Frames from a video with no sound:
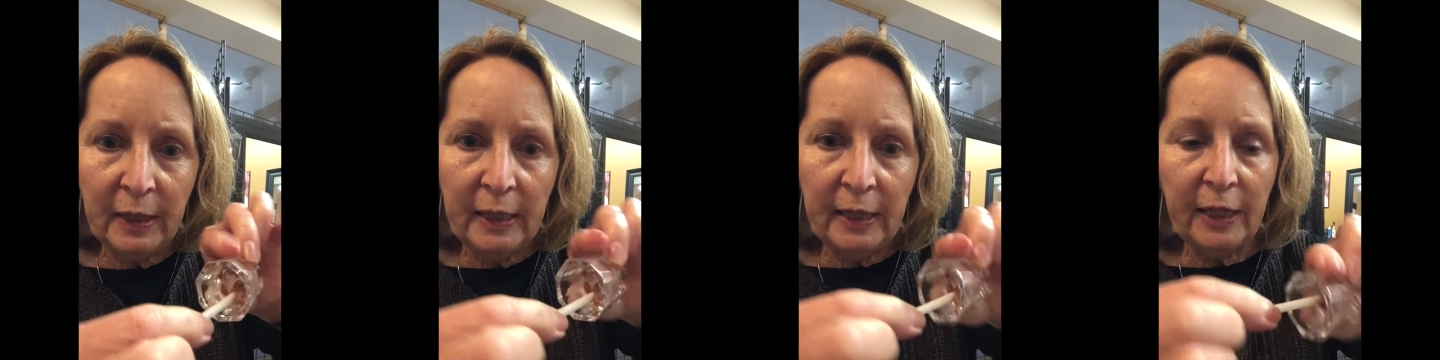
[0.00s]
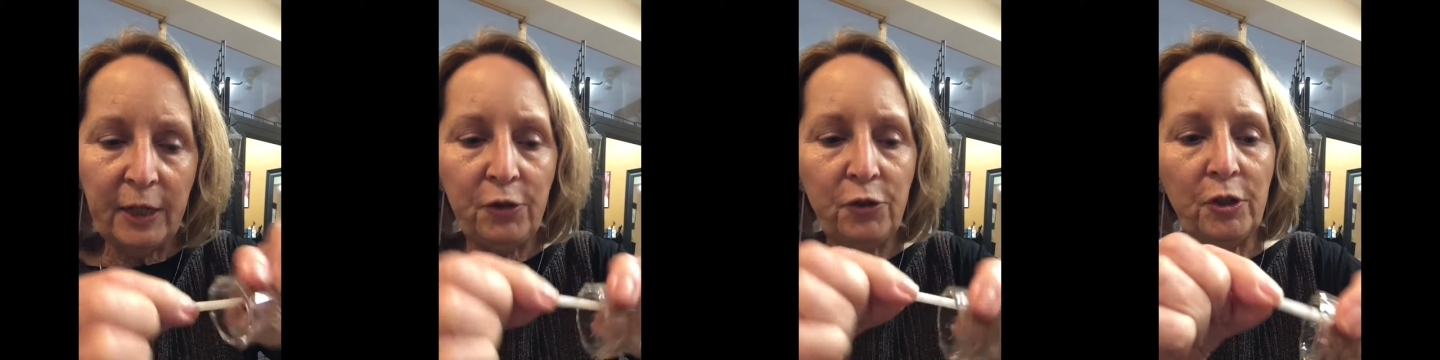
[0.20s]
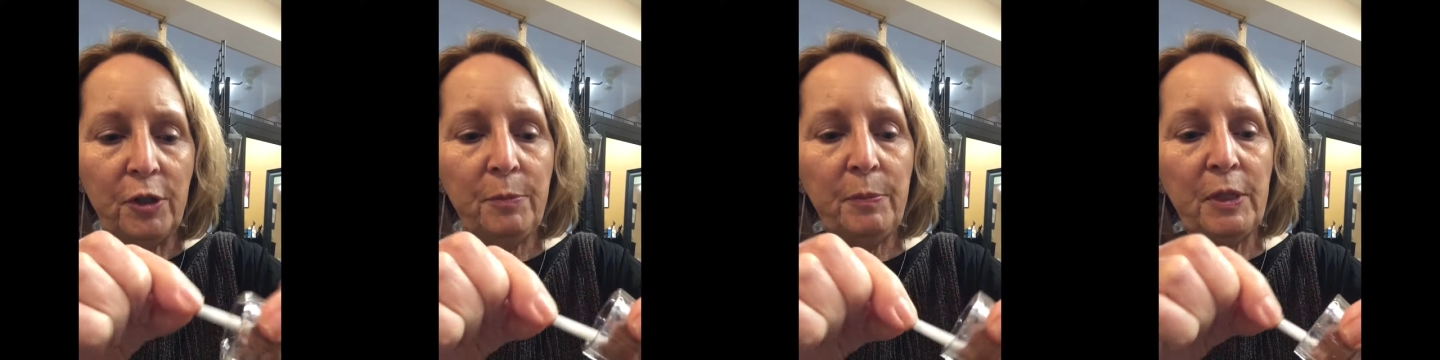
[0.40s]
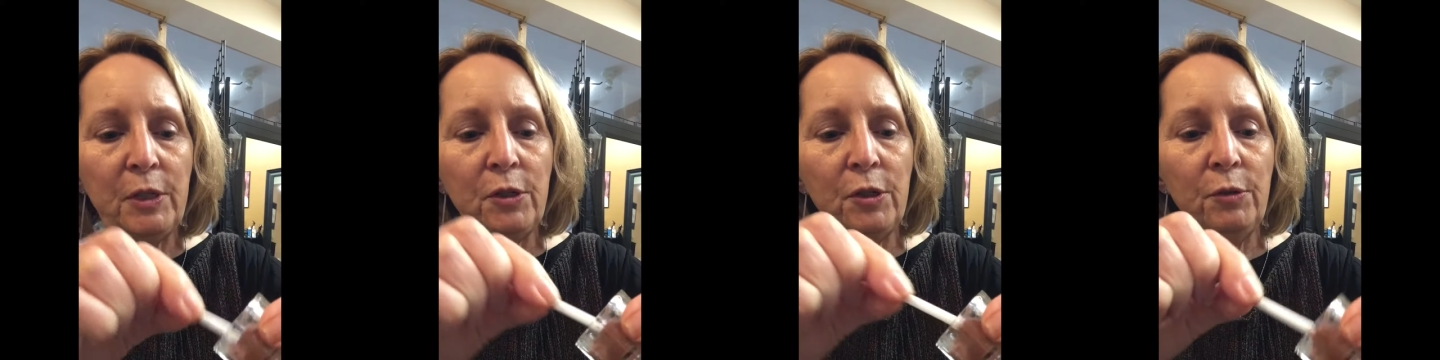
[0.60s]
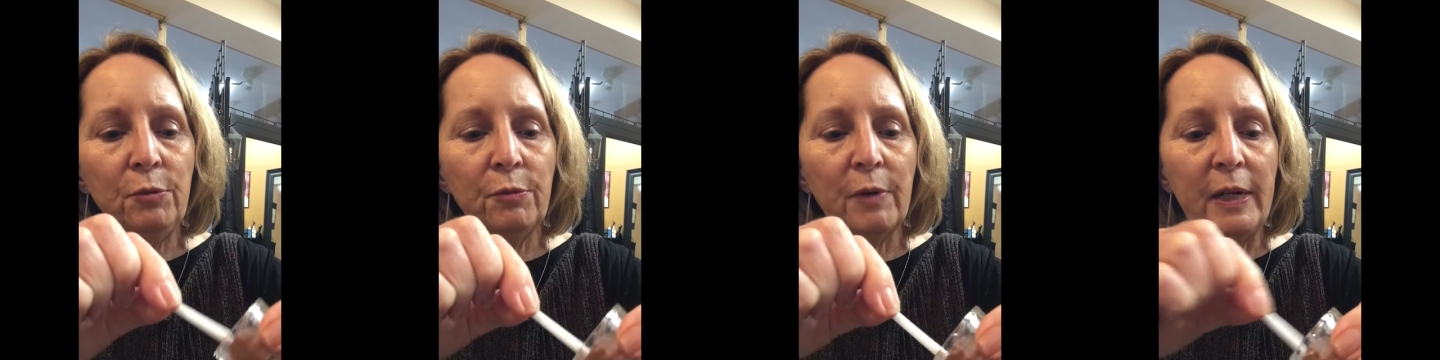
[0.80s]
It shouldn't be
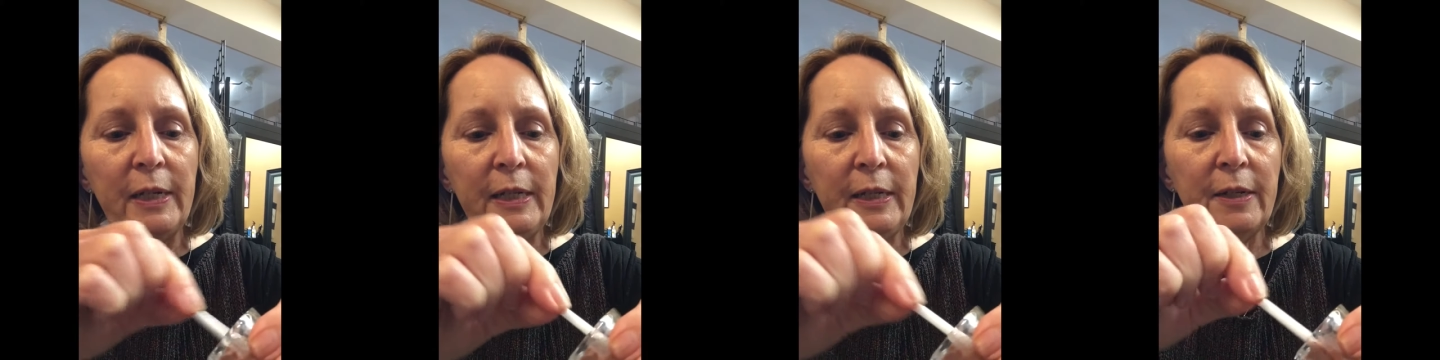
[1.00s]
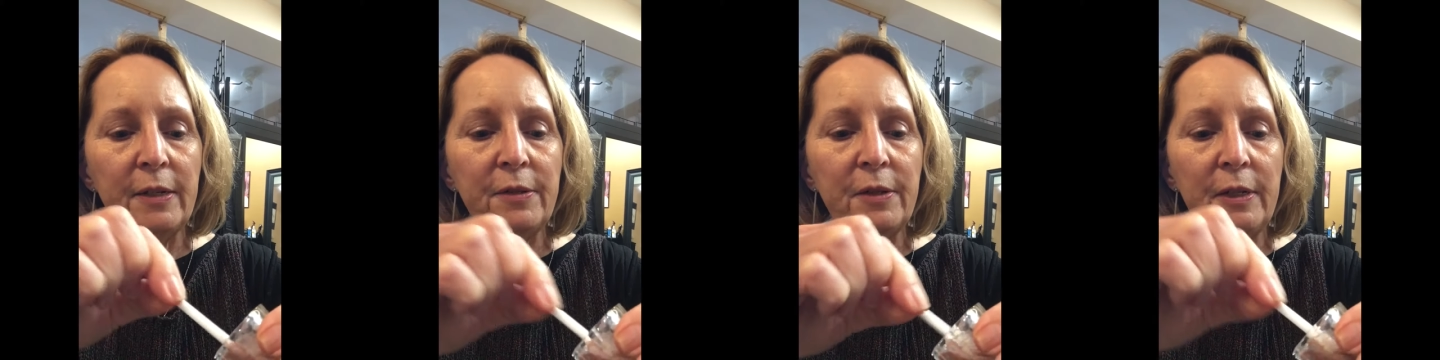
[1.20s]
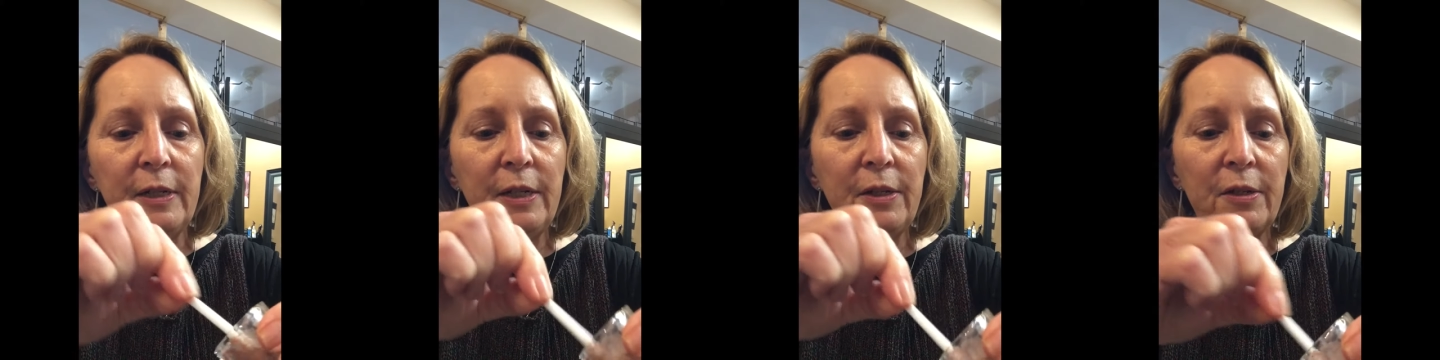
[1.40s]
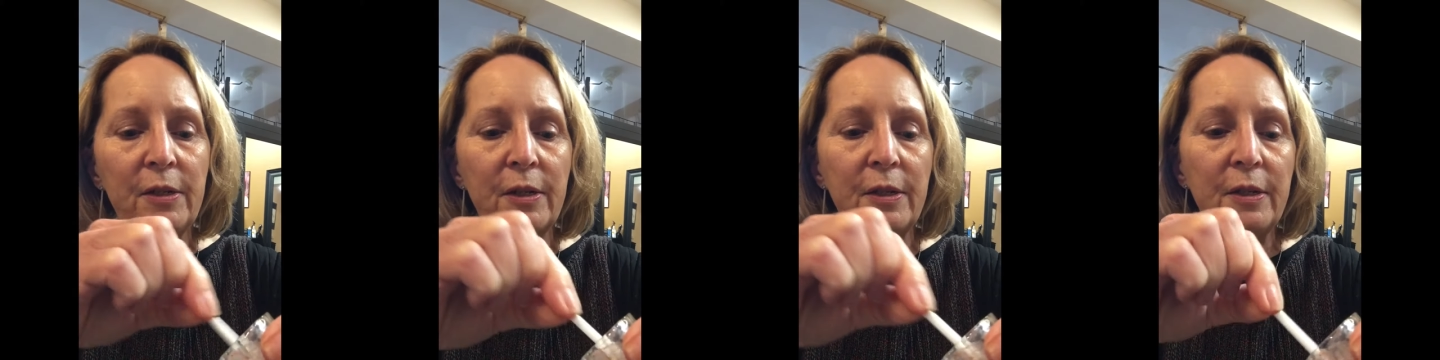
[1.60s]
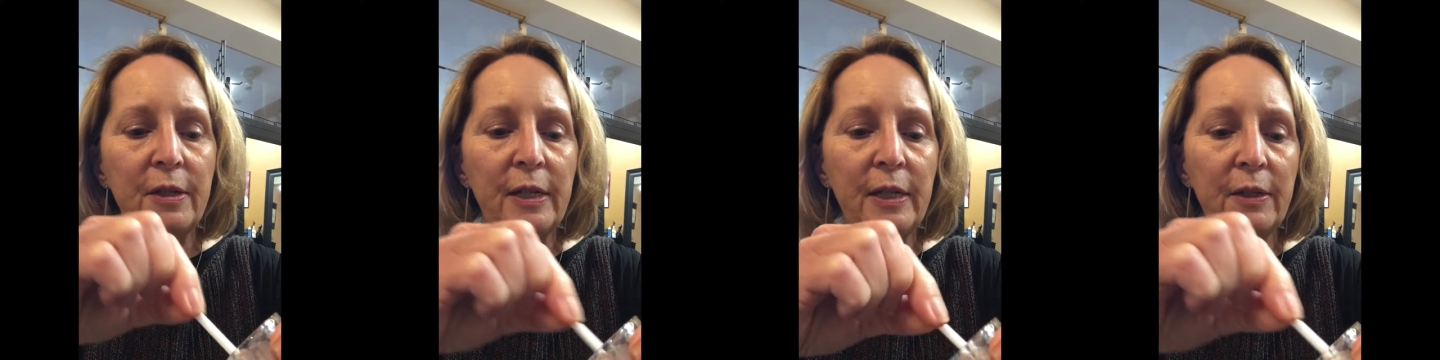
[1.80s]
too runny because it needs to
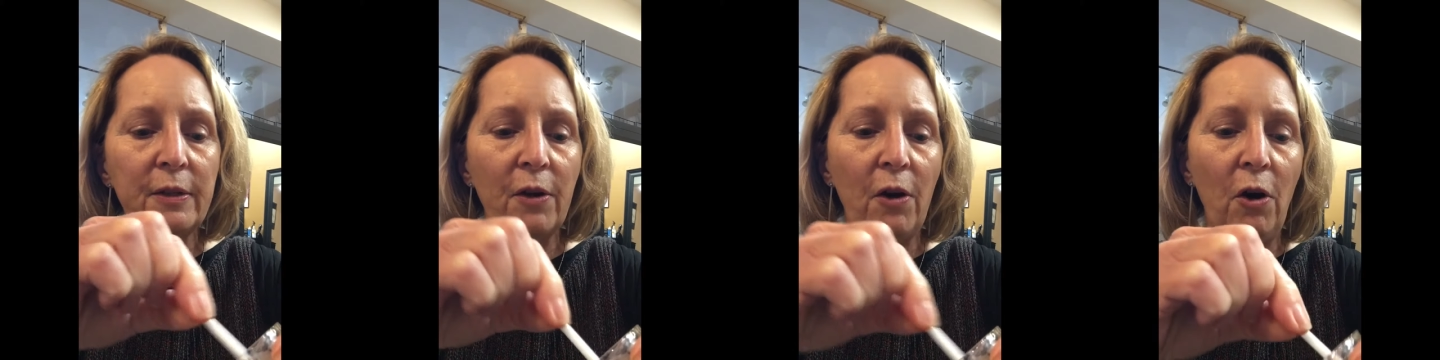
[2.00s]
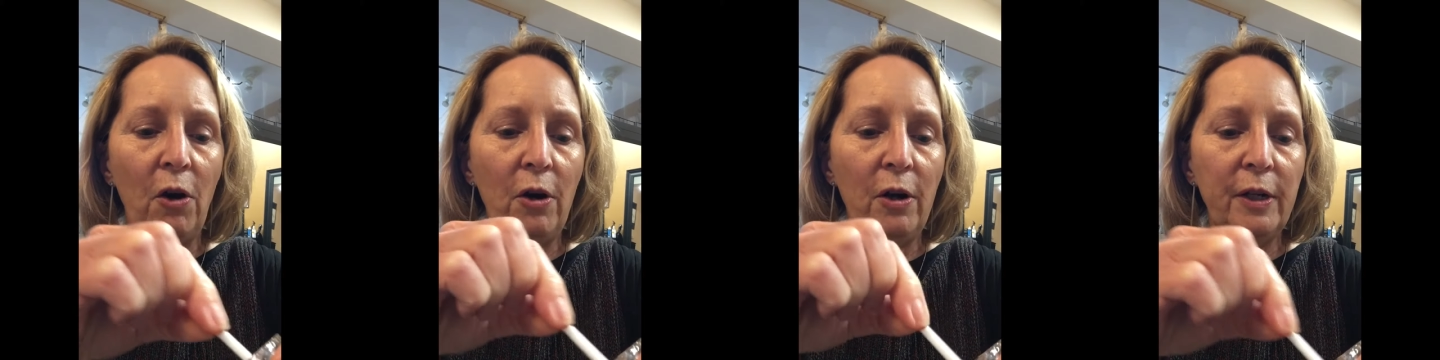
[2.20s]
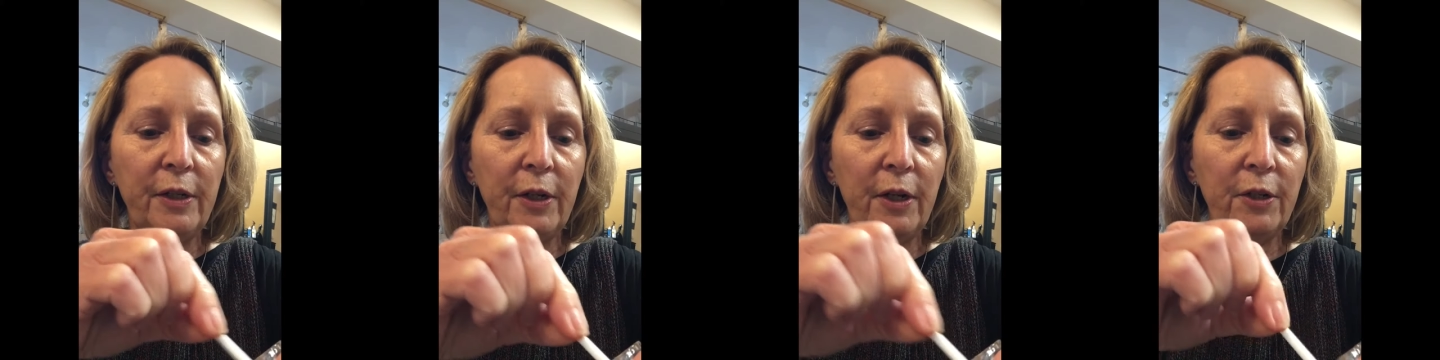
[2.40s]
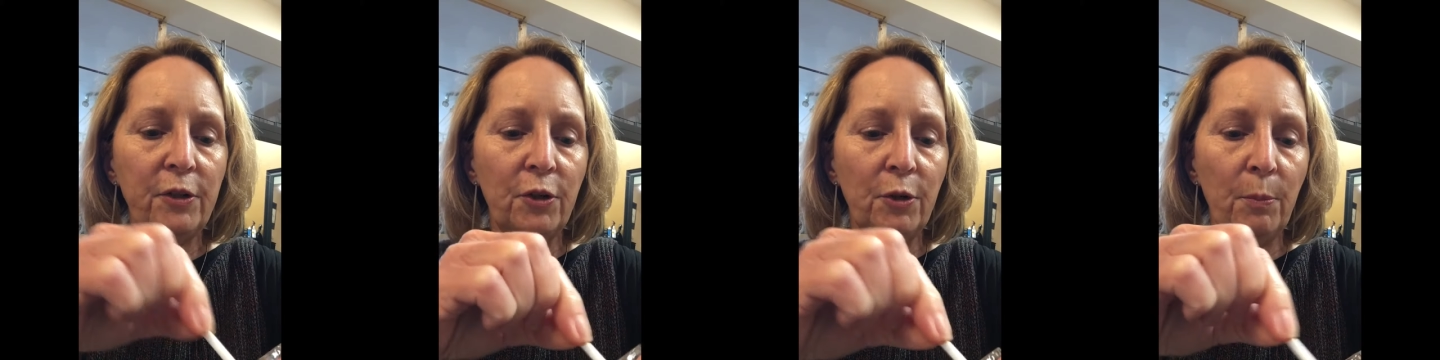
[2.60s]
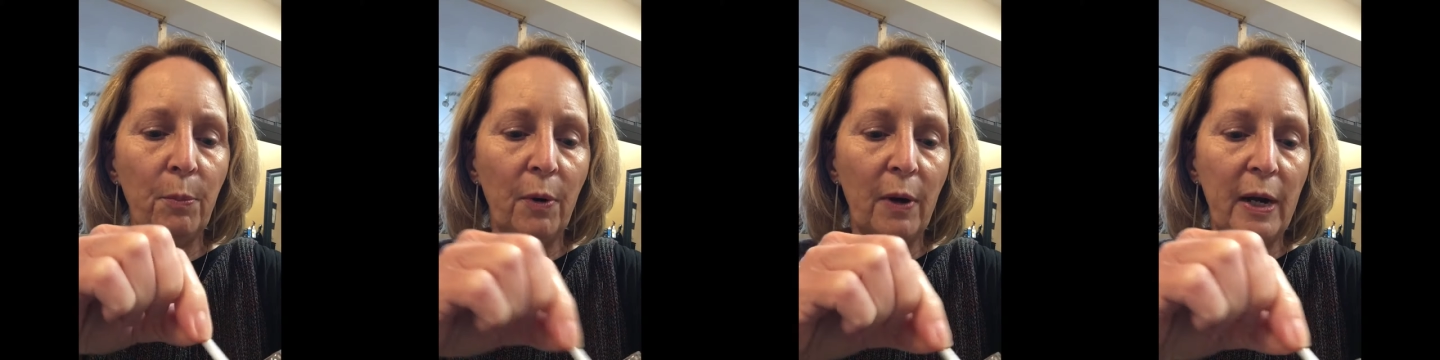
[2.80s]
sit on
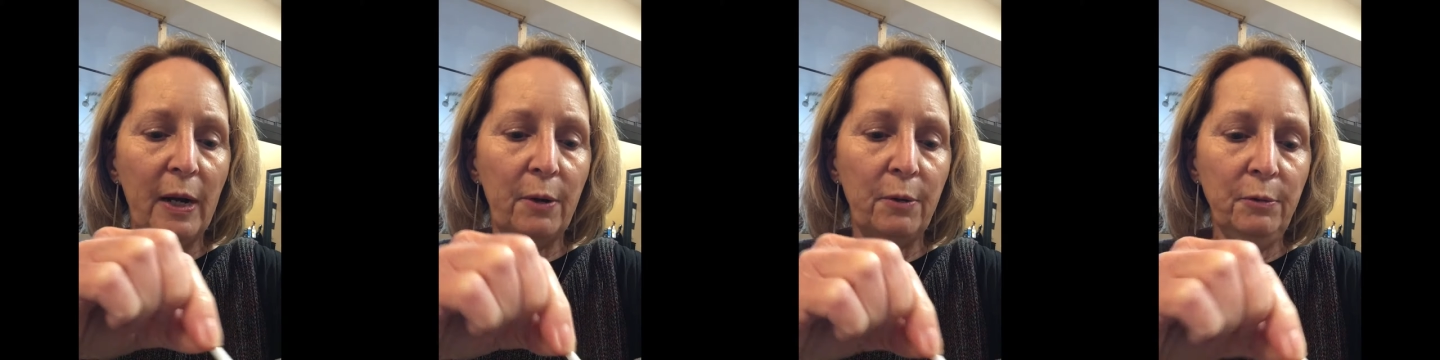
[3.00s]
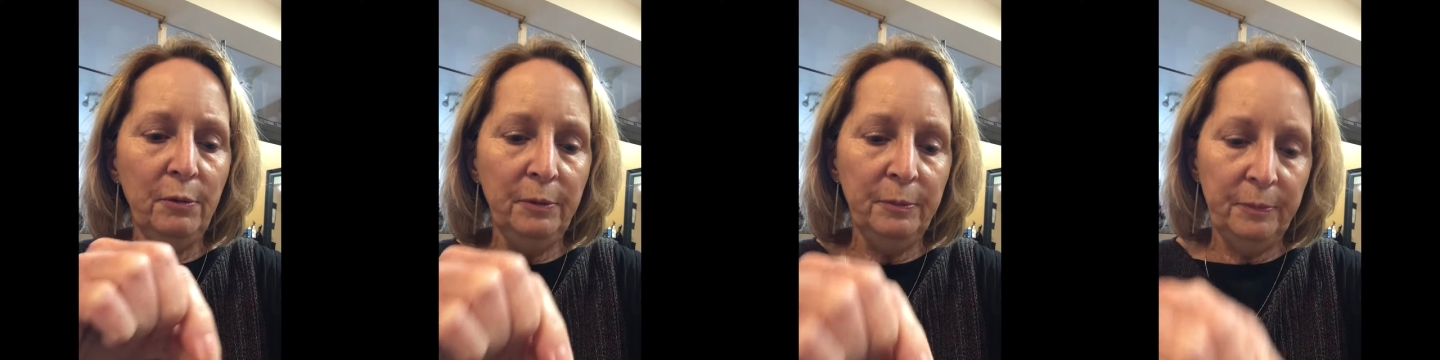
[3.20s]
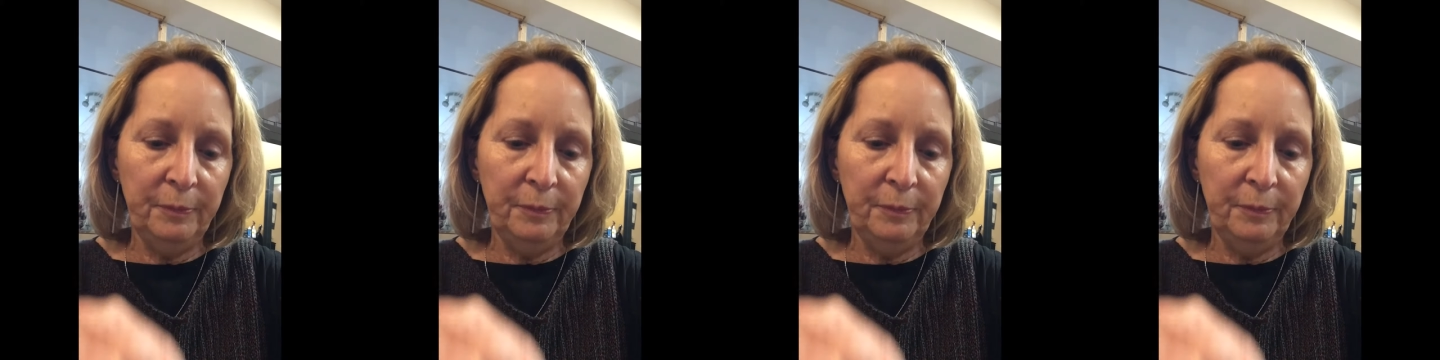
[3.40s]
your brow.